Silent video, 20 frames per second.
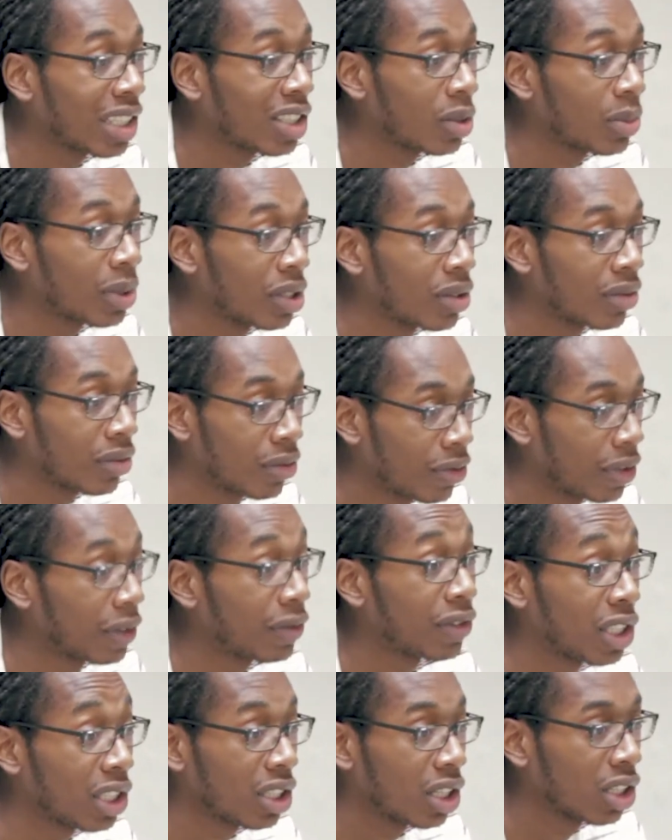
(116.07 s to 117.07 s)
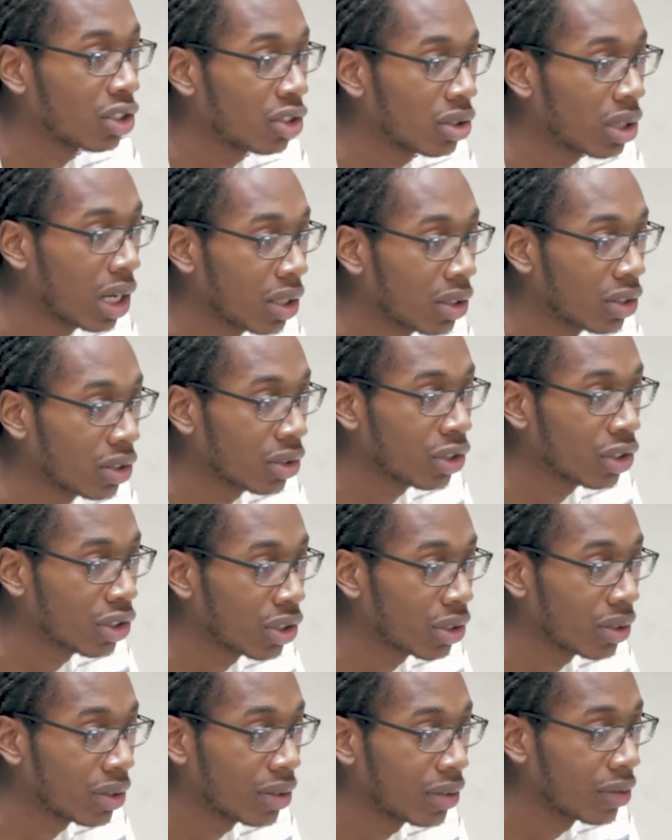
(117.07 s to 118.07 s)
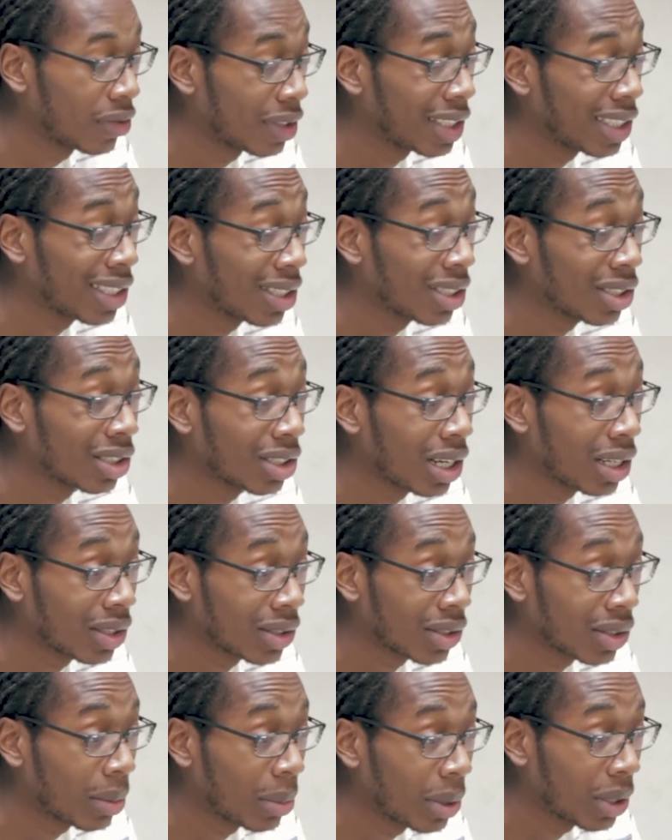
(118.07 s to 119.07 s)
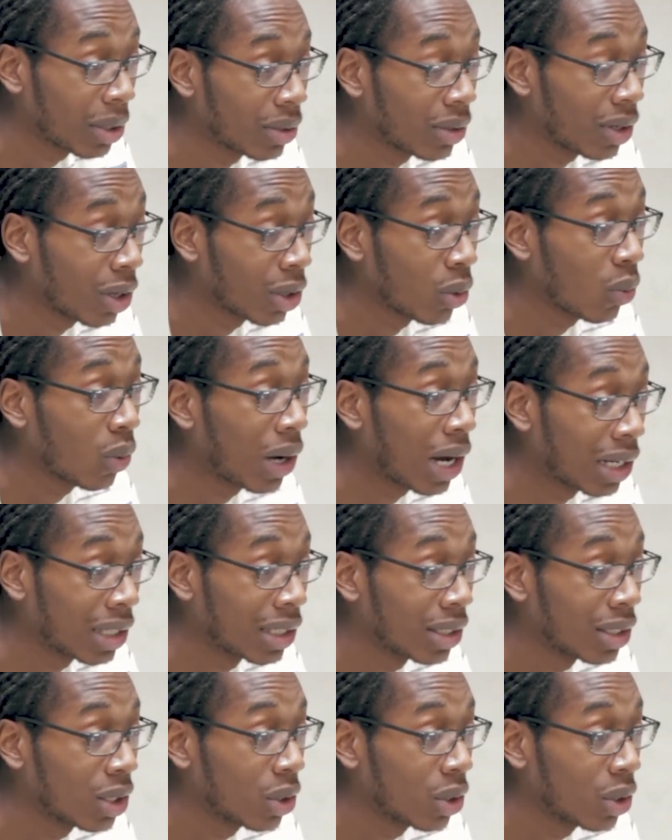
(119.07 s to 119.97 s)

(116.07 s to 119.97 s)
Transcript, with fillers: spend $1,500 on a shirt, $1,500 on a belt, on a wallet,